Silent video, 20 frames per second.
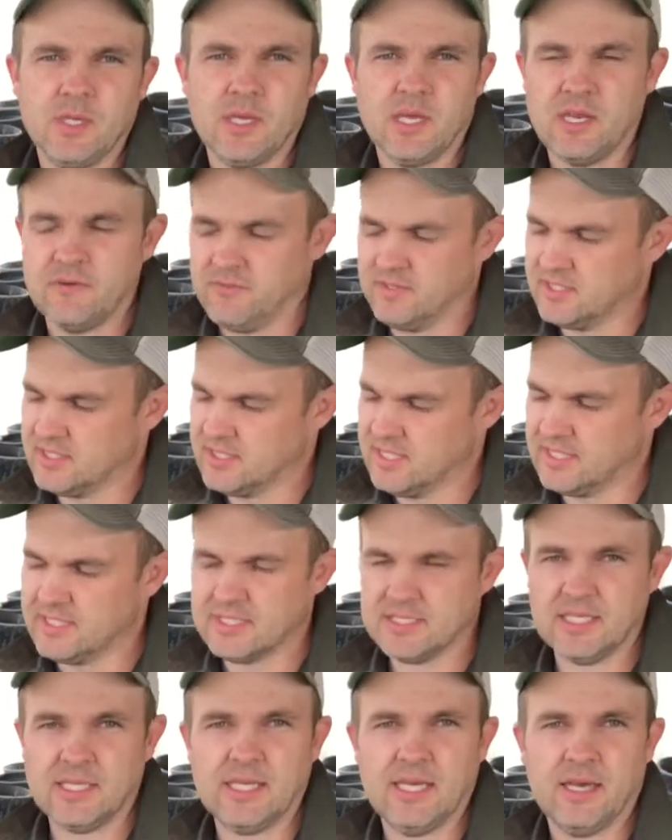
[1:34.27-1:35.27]
if it sticks
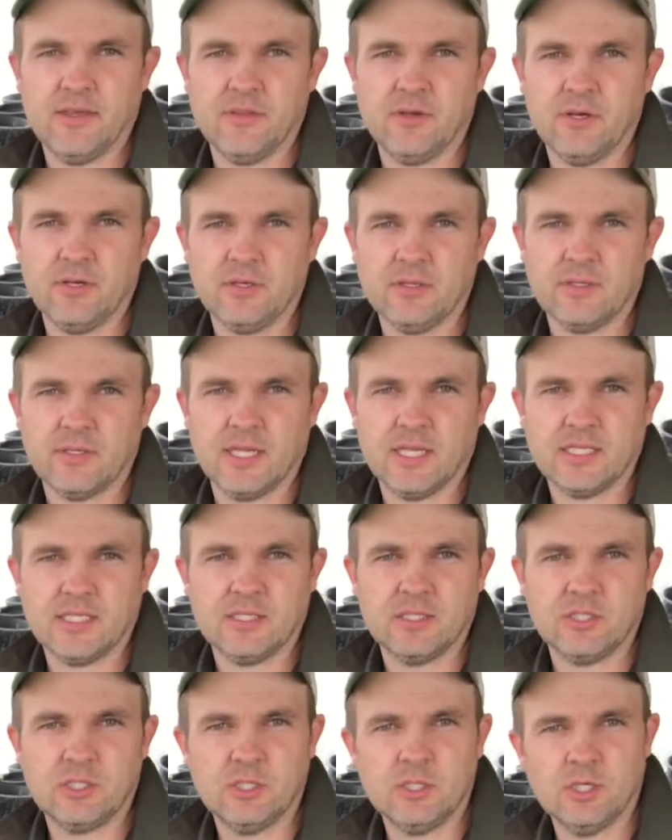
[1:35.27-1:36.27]
together,
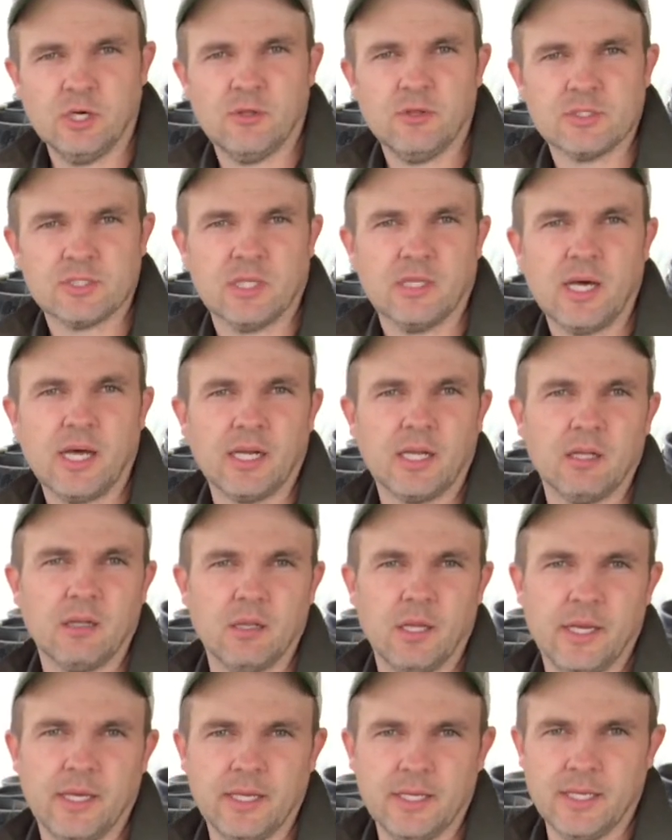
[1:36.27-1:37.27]
there's a lot of
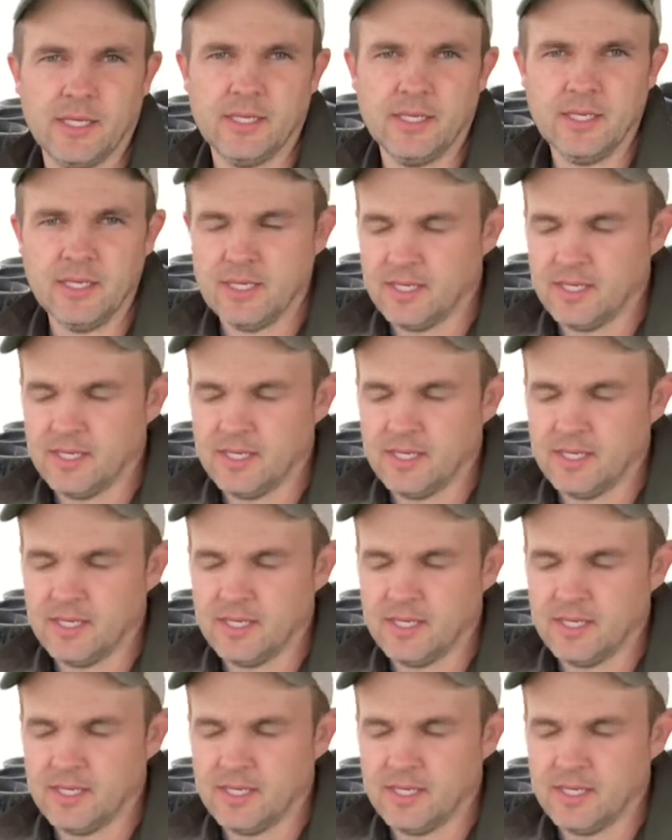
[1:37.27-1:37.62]
clay in it.